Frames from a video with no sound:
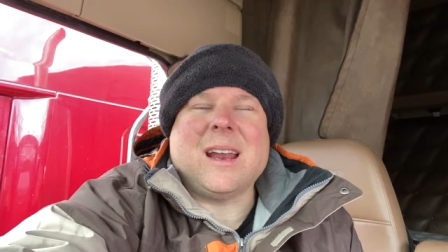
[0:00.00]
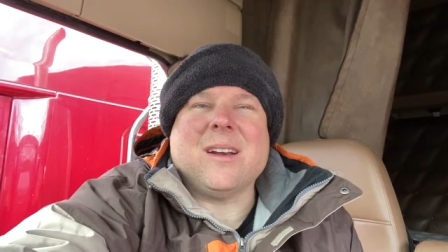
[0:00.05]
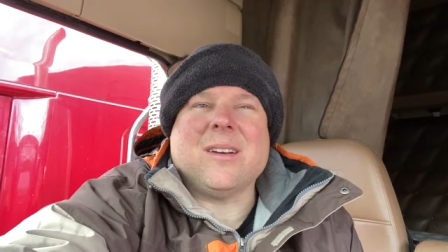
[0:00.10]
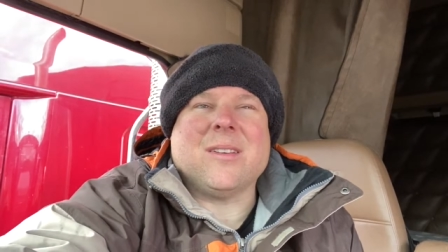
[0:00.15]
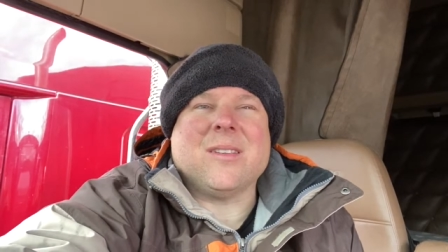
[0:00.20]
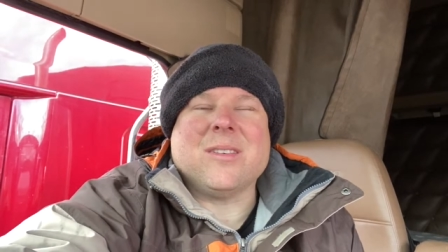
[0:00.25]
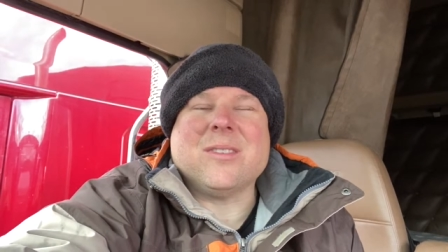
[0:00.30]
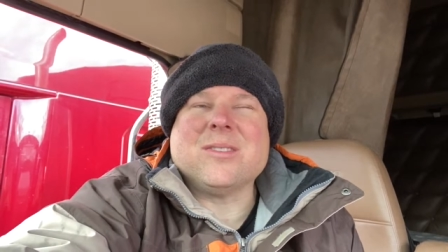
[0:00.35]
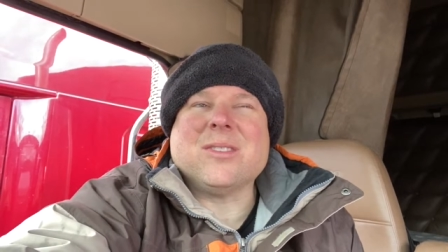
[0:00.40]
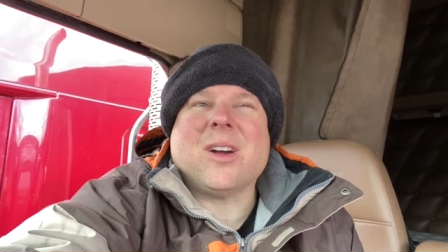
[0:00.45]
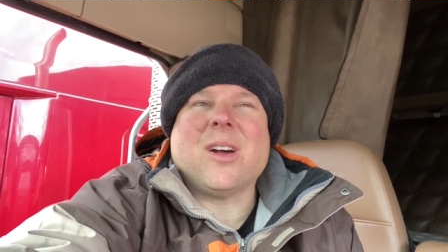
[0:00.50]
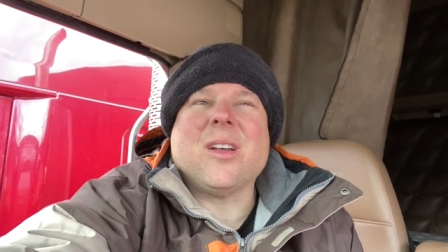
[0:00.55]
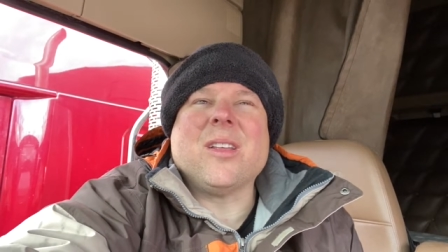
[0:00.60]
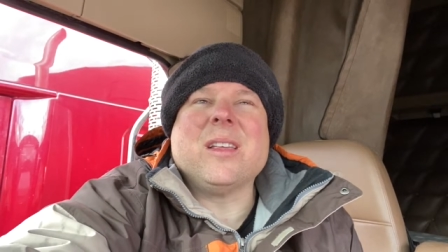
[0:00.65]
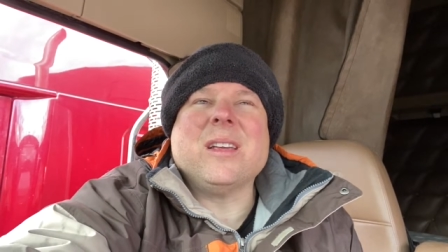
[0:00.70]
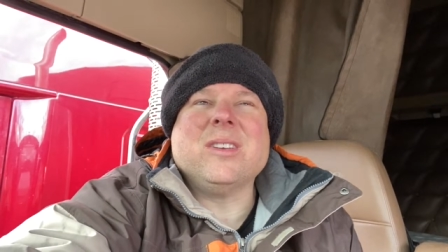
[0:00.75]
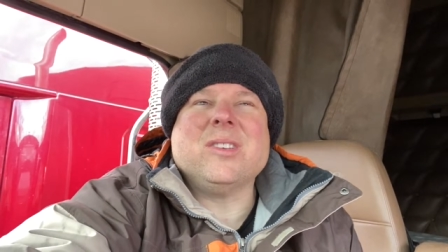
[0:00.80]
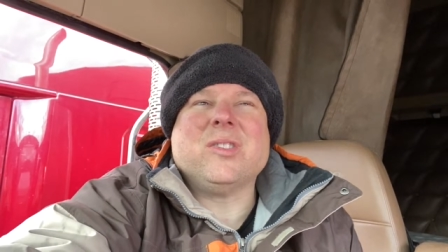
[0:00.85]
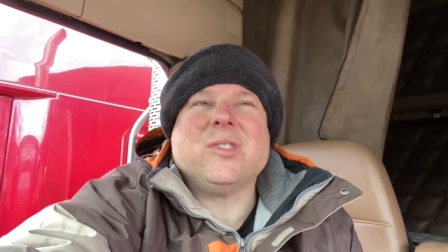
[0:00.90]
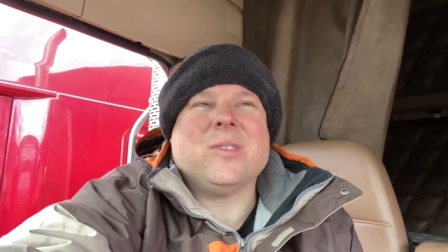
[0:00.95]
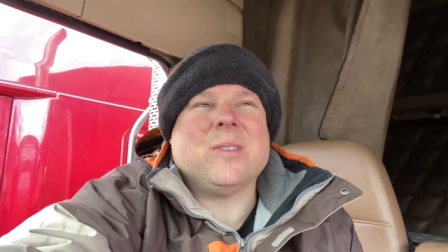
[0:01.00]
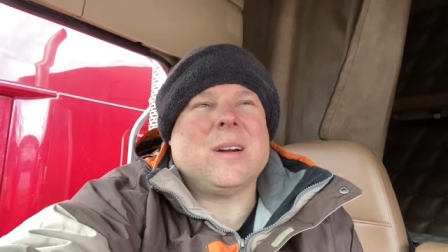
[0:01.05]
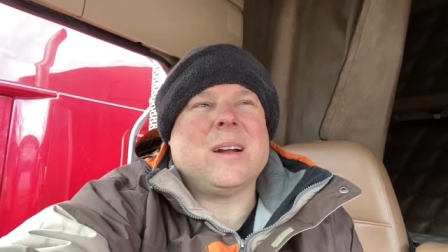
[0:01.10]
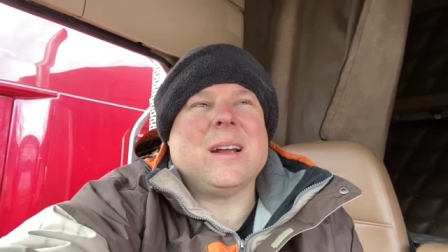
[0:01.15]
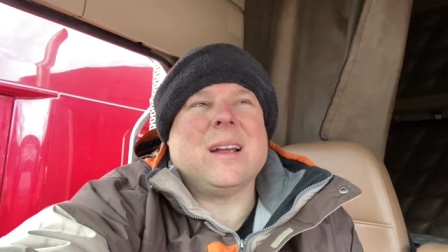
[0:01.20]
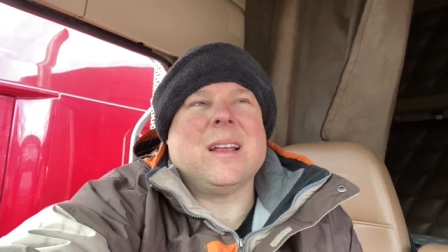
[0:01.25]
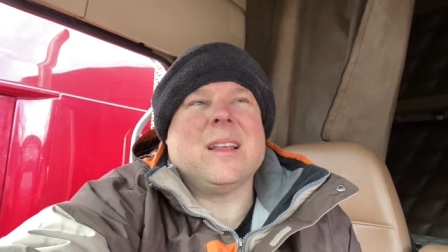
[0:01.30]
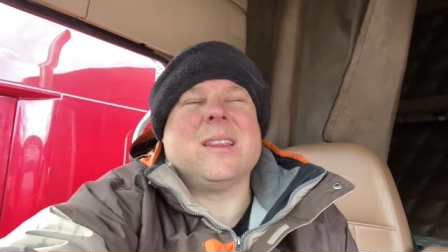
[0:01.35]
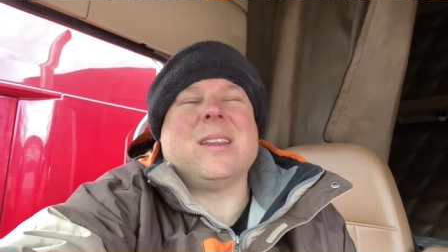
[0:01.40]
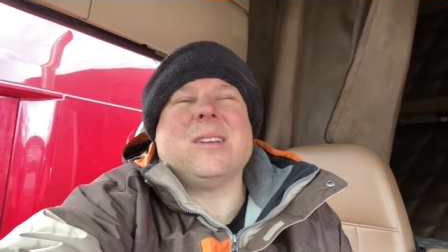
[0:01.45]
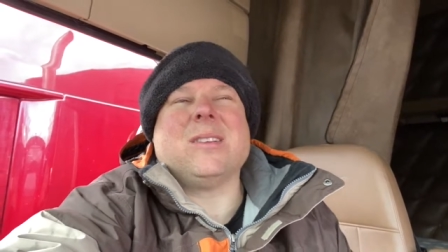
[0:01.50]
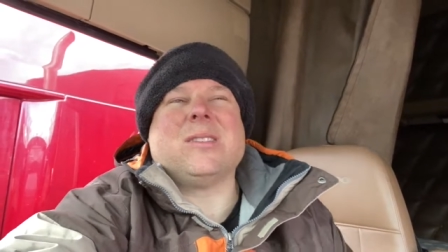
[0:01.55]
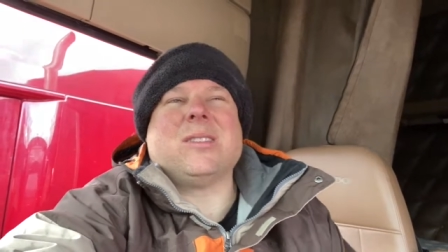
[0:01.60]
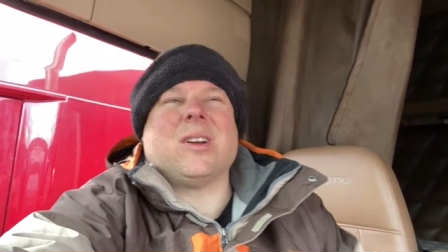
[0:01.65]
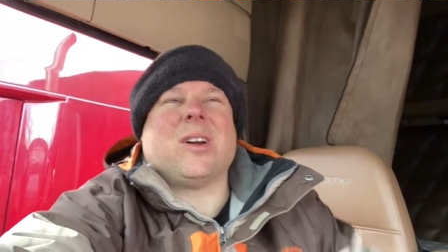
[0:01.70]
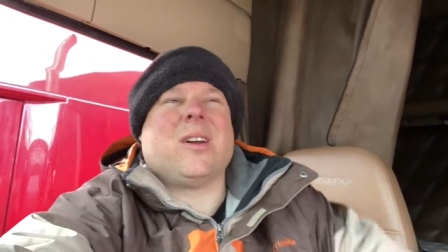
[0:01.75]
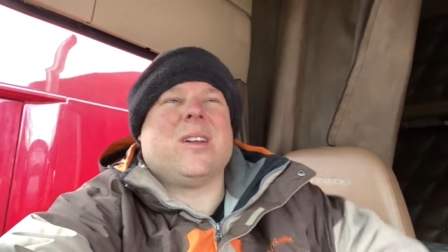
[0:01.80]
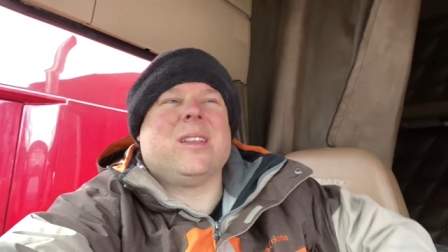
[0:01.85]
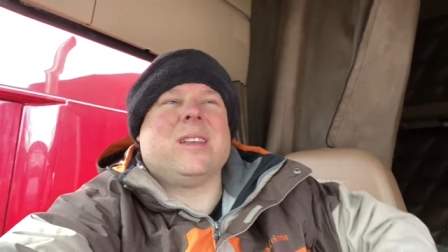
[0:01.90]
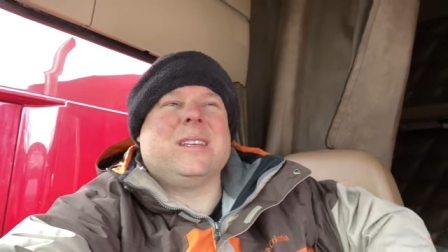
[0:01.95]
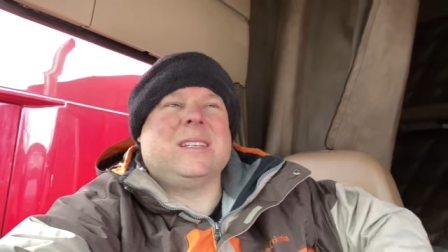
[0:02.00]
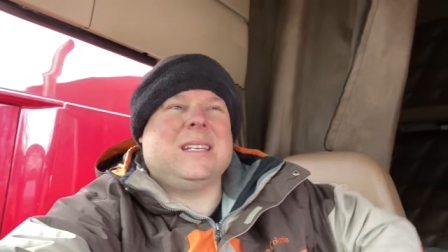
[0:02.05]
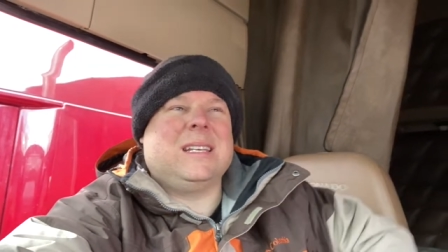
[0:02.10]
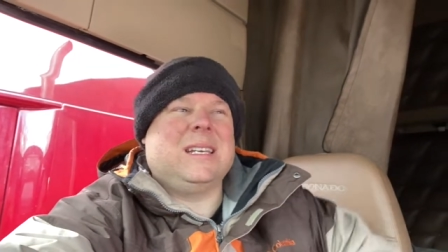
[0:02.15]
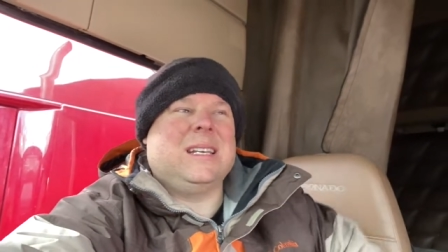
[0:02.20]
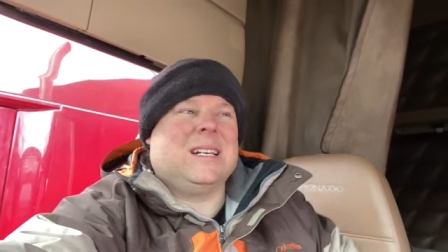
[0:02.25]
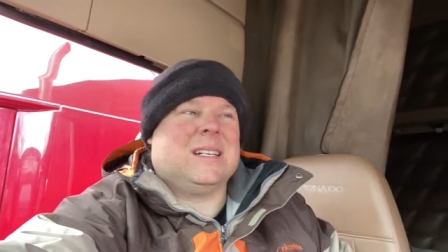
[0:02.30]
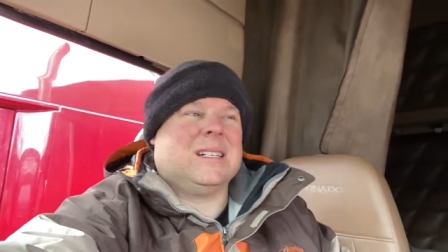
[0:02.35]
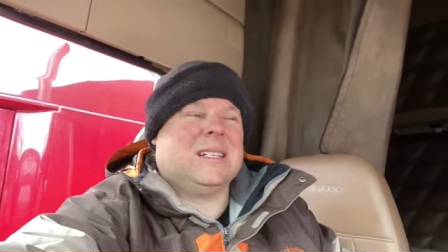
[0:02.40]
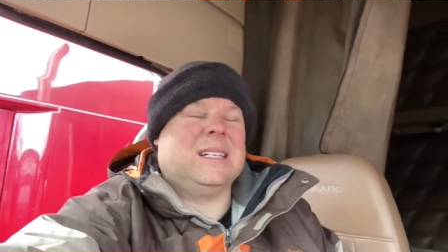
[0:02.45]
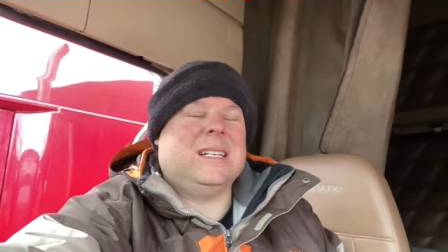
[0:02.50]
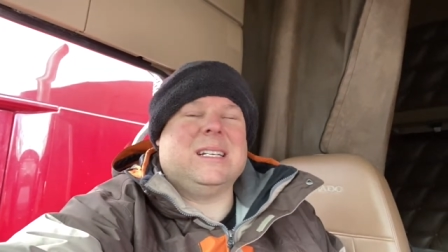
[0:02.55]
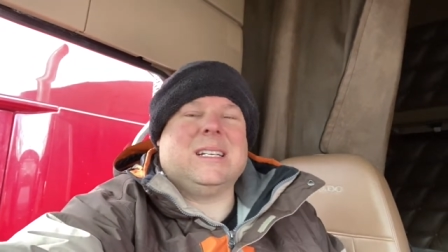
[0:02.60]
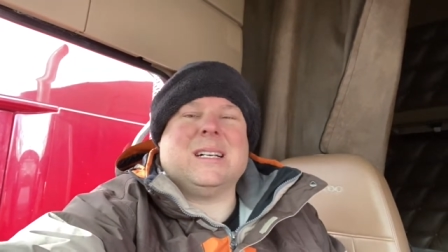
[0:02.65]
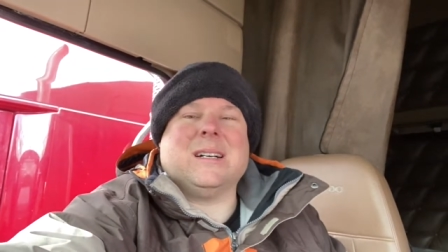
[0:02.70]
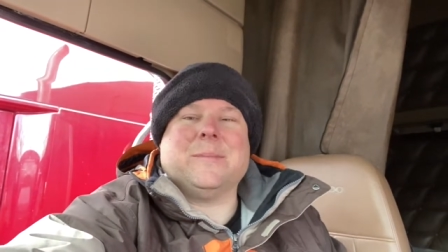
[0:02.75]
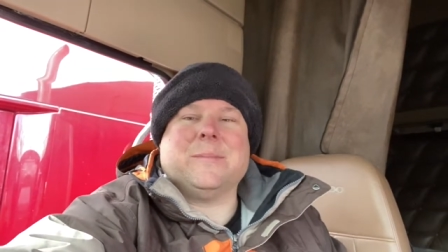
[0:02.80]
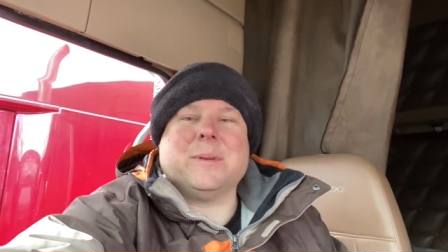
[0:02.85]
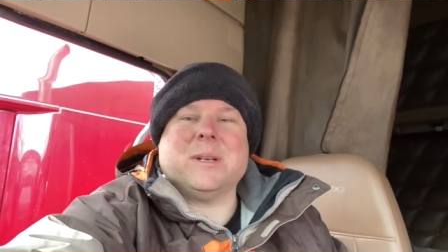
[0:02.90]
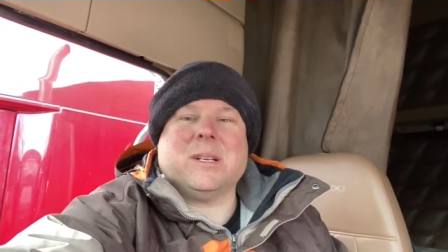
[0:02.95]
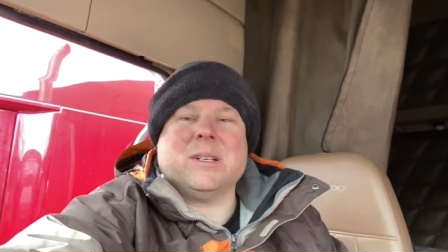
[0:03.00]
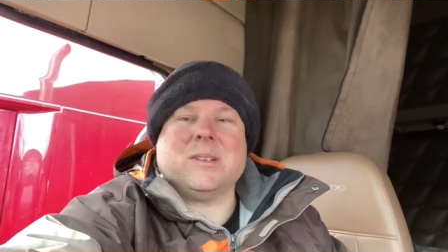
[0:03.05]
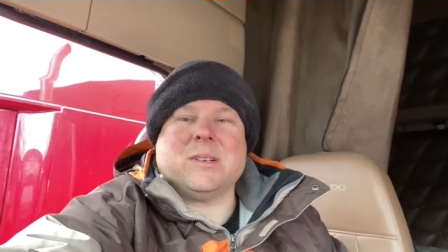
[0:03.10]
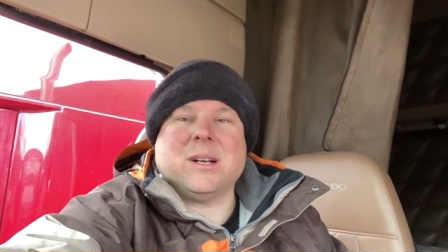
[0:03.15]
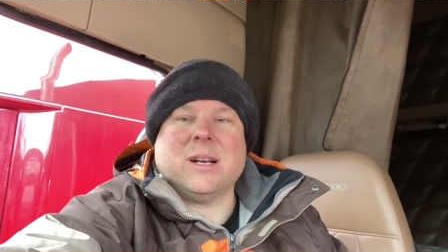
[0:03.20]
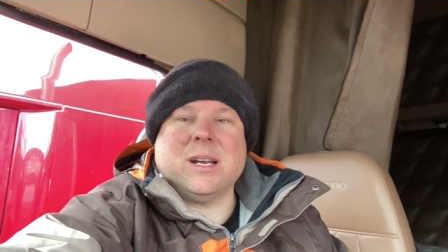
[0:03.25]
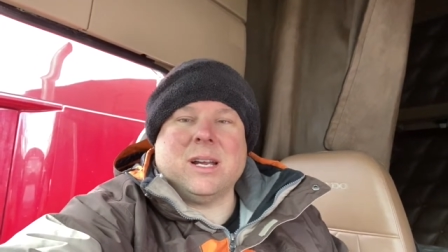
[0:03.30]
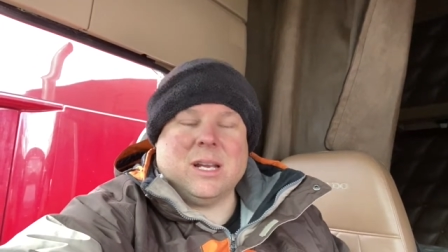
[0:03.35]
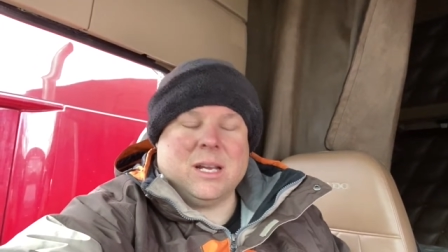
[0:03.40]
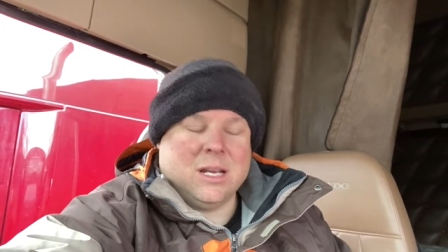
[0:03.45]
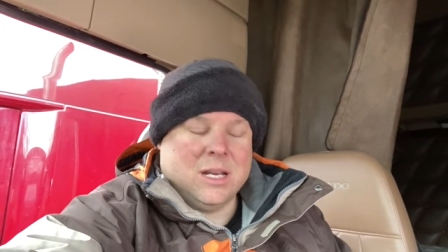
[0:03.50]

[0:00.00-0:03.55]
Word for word: know, there's all these ELD companies, right?